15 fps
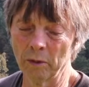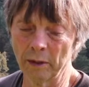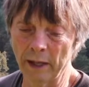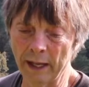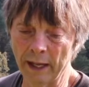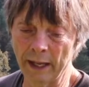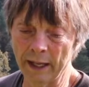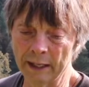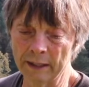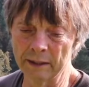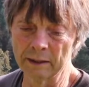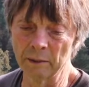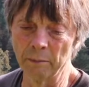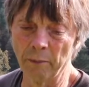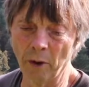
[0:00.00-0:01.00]
And
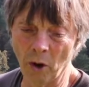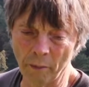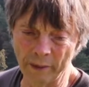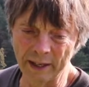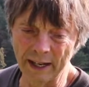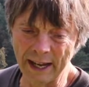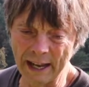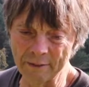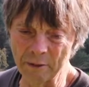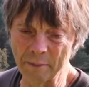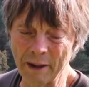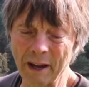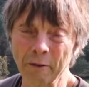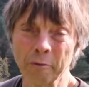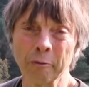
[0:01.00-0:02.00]
at the moment I have
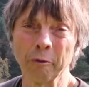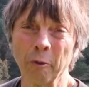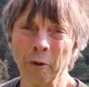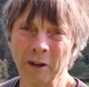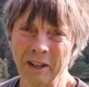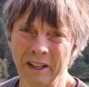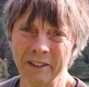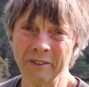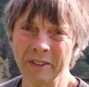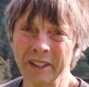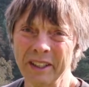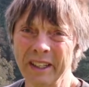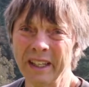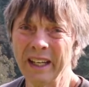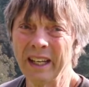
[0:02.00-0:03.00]
about
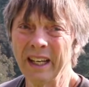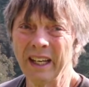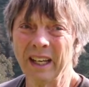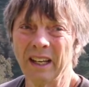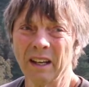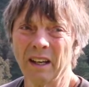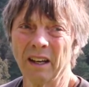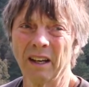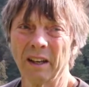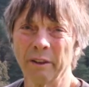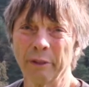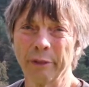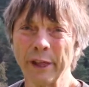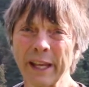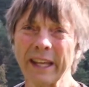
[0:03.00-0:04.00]
400,
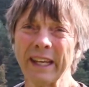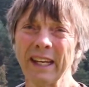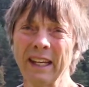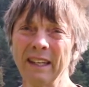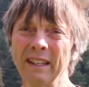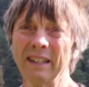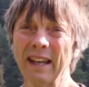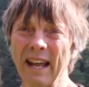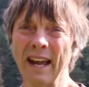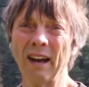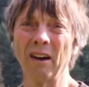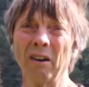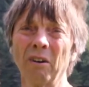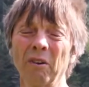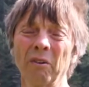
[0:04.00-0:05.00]
thinking
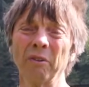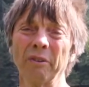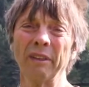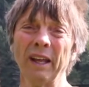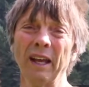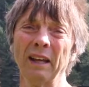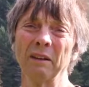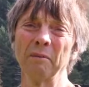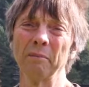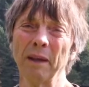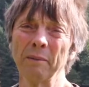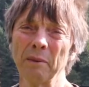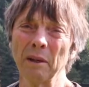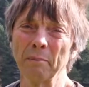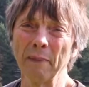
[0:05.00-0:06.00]
now that
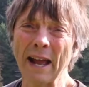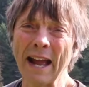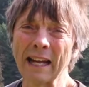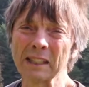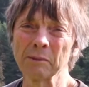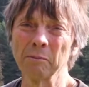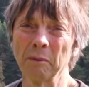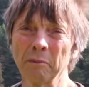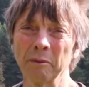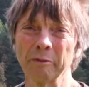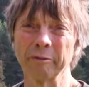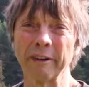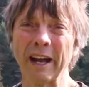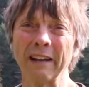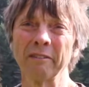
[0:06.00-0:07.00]
maybe a maximum of
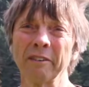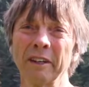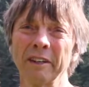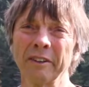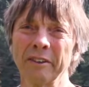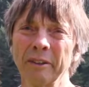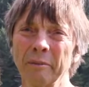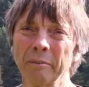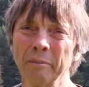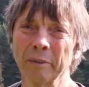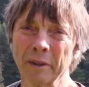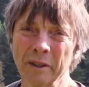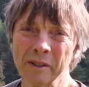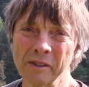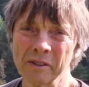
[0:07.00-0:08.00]
500
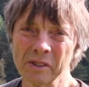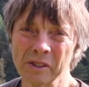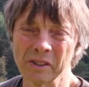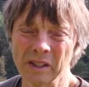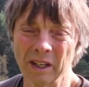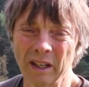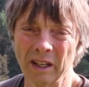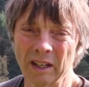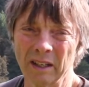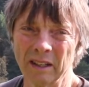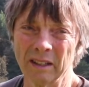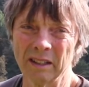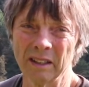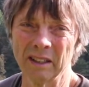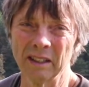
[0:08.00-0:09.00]
birds
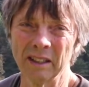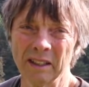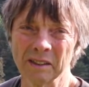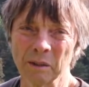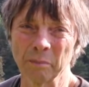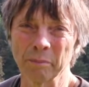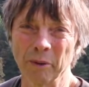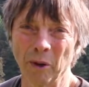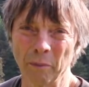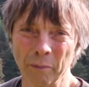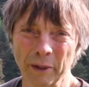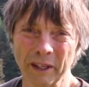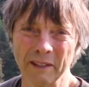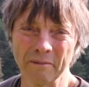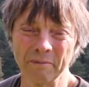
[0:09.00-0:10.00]
is
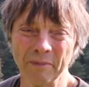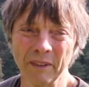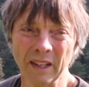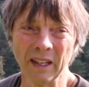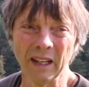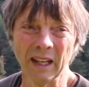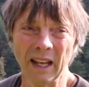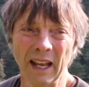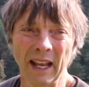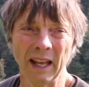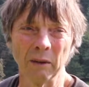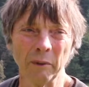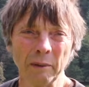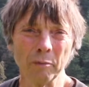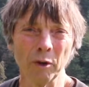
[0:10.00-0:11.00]
appropriate,
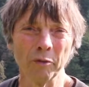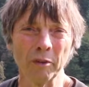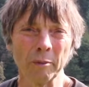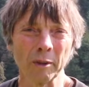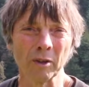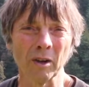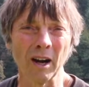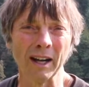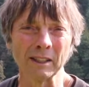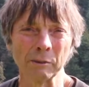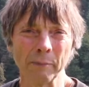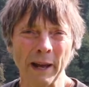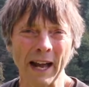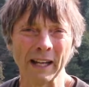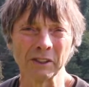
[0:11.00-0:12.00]
and we move them across
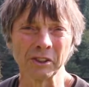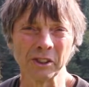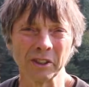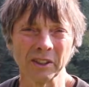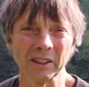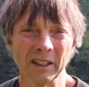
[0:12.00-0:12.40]
pasture.